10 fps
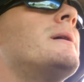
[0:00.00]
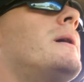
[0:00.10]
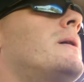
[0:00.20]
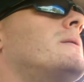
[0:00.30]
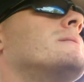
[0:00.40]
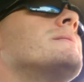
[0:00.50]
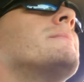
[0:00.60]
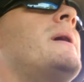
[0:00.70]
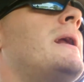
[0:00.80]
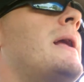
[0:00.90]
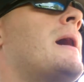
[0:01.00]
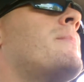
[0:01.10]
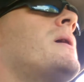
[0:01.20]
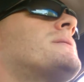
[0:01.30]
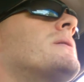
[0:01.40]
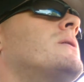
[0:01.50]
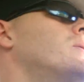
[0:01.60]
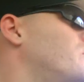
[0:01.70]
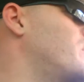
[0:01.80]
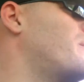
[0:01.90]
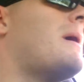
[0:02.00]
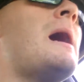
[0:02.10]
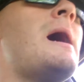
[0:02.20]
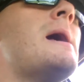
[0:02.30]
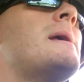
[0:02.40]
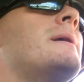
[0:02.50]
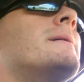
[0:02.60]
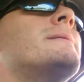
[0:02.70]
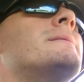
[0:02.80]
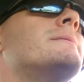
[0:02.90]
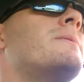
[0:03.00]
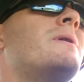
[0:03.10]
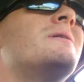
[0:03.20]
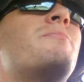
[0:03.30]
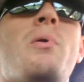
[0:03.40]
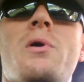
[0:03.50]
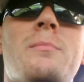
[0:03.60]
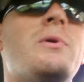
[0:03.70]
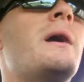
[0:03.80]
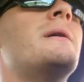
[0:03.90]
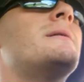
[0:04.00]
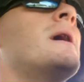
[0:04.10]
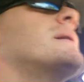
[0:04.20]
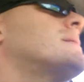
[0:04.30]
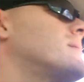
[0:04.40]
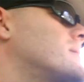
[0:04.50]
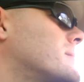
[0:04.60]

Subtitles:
So, I'm headed out. I'm also going to buy one of those portable air tanks.